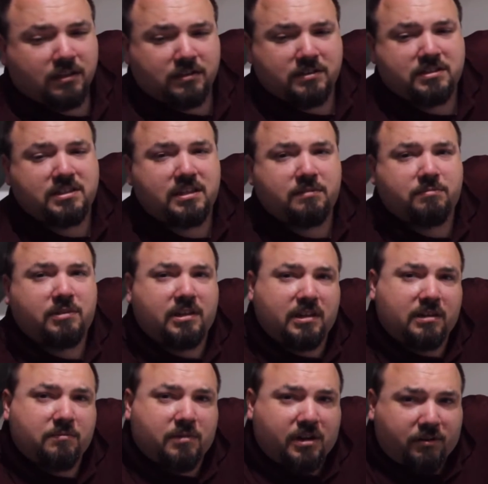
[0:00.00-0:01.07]
The same
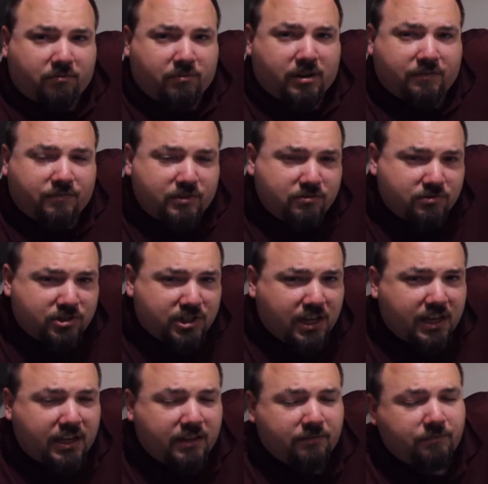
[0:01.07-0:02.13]
thing in my refuge
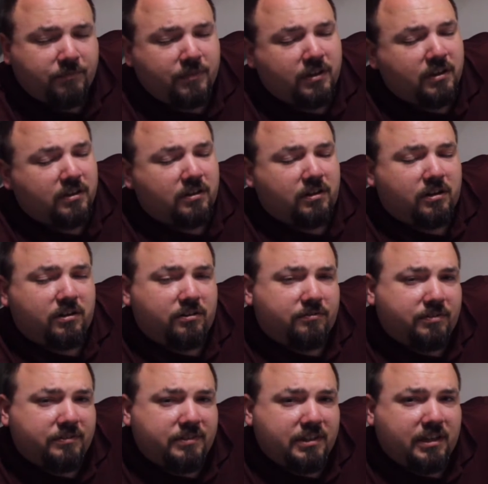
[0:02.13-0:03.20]
tank. The
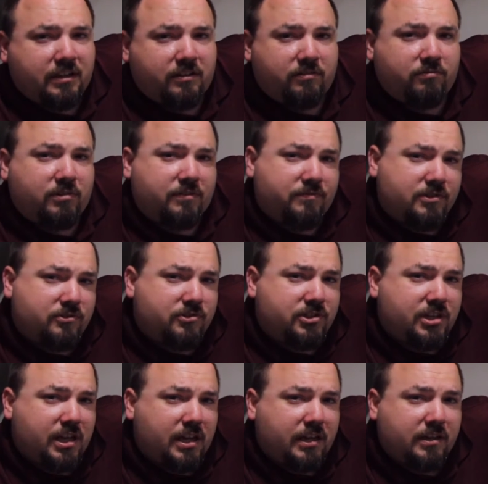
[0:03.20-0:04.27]
150-gallon
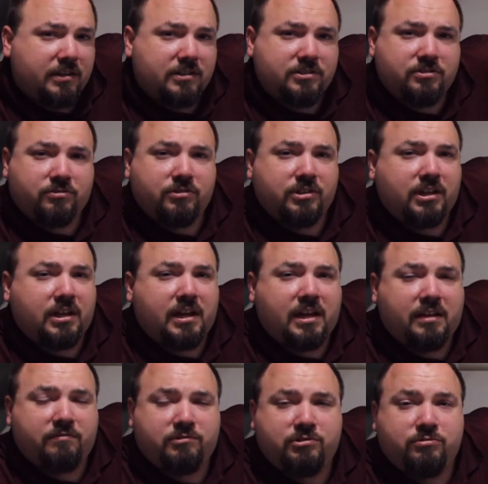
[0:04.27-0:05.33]
refuge tank is only going to
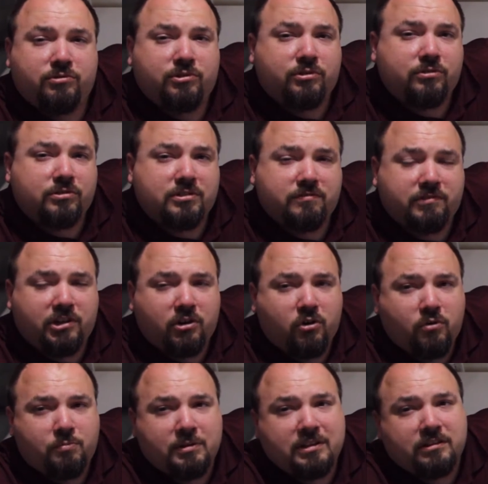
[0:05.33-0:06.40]
have 2/3 of it
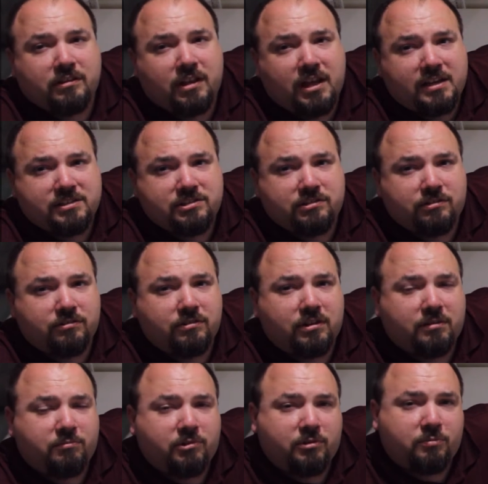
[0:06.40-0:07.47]
open. The last third
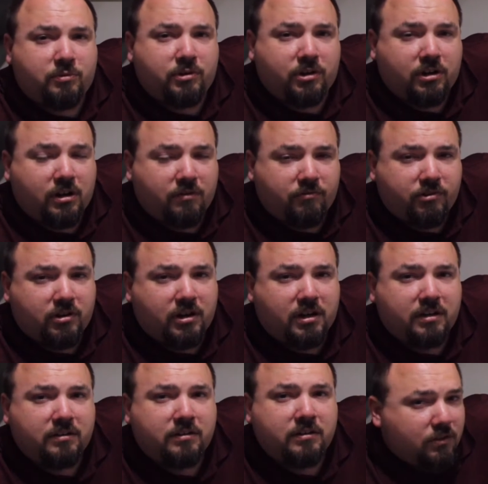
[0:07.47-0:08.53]
I'm going to put a cover
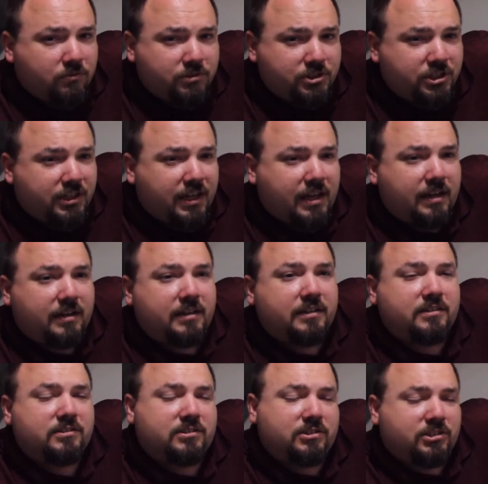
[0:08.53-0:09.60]
on, which again
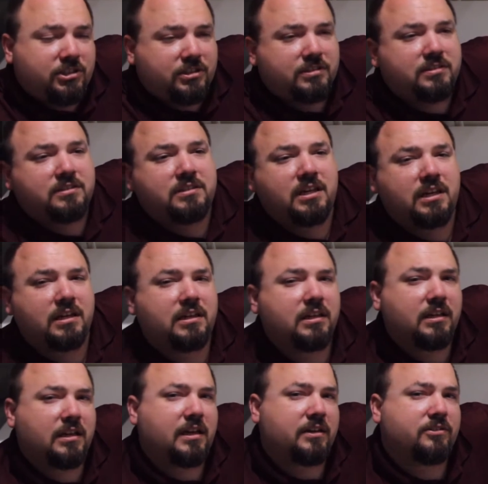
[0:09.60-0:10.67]
is just
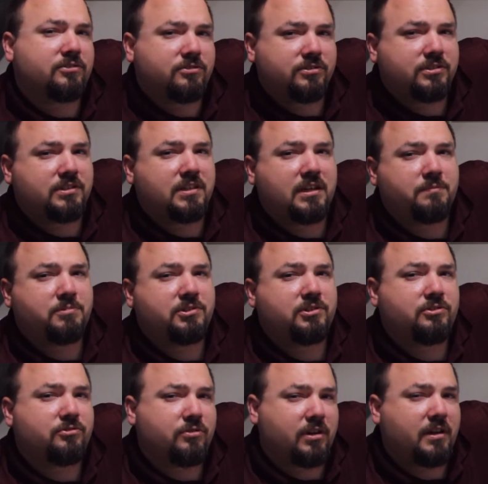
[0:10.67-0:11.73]
taking extra steps to
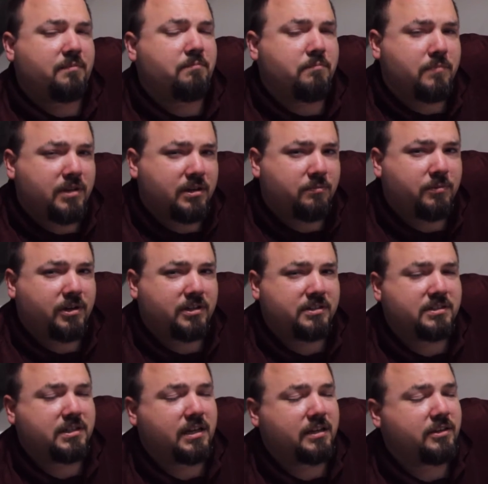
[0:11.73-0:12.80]
try and
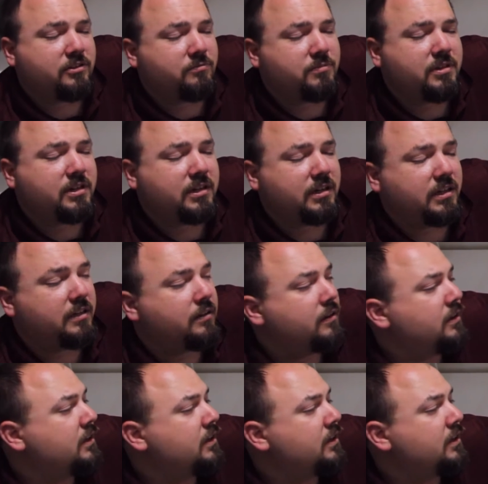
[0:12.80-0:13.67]
minimize that humidity